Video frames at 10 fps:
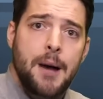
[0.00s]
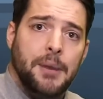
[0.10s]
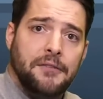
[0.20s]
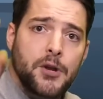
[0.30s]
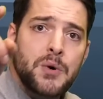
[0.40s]

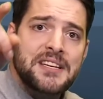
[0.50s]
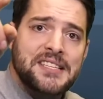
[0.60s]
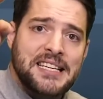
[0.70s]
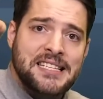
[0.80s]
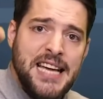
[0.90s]
But if you can
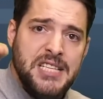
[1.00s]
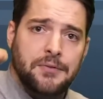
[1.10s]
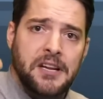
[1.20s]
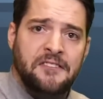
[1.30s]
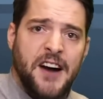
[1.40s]

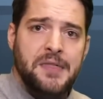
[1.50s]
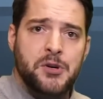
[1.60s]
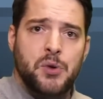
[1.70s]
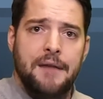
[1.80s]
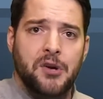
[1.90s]
successfully fight
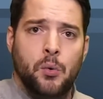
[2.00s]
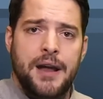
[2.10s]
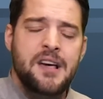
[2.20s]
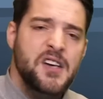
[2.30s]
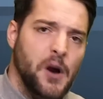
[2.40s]
the drive to
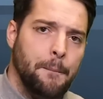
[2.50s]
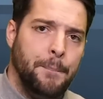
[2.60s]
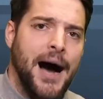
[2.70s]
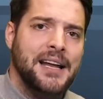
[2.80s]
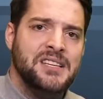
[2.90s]
quit, your
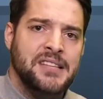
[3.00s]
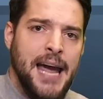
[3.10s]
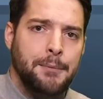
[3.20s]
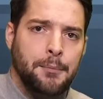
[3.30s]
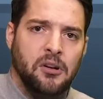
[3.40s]
body is
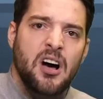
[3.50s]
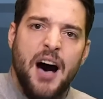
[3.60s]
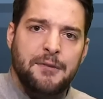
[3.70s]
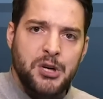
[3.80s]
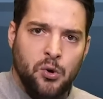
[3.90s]
capable
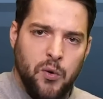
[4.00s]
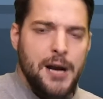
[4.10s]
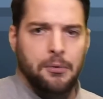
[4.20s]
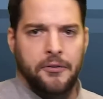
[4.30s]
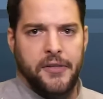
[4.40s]
of
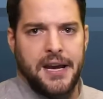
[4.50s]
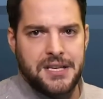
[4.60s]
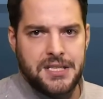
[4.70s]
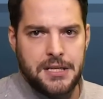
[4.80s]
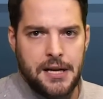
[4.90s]
incredible
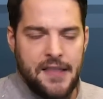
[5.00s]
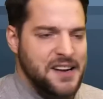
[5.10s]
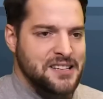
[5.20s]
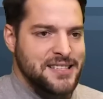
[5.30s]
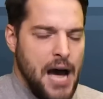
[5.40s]
things. And
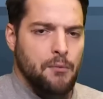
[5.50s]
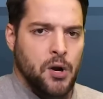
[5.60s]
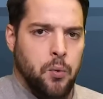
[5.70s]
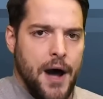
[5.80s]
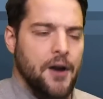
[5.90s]
that does not
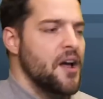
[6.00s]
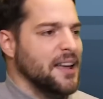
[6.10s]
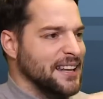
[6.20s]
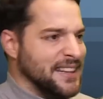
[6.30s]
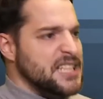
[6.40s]
require
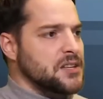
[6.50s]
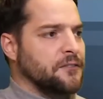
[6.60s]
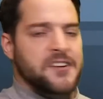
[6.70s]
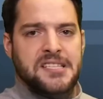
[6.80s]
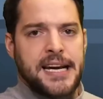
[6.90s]
this
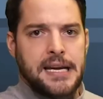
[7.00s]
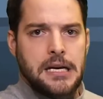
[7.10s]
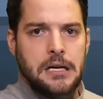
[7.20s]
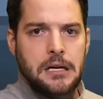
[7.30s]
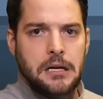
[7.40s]

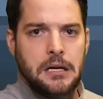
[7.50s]
physique.